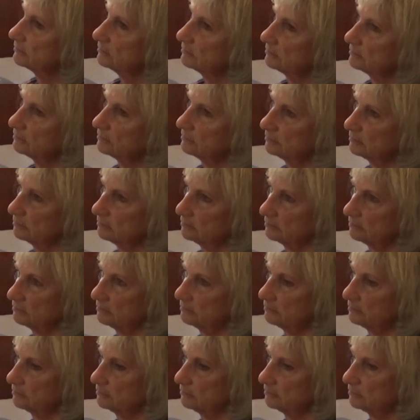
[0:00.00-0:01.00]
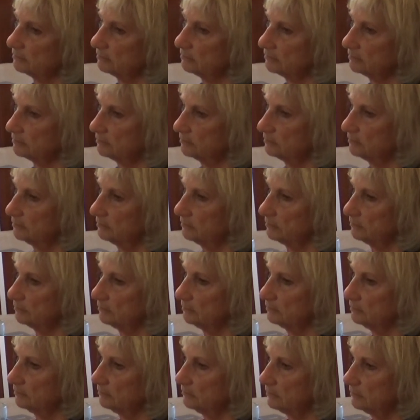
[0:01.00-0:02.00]

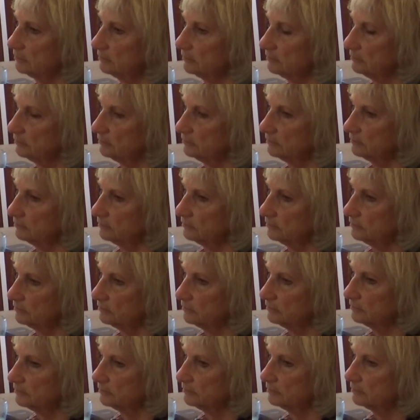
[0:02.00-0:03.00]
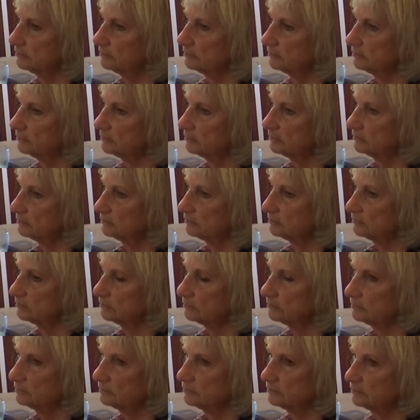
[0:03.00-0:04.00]

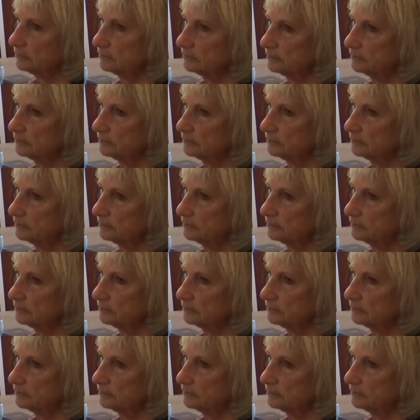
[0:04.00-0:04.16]
(silent)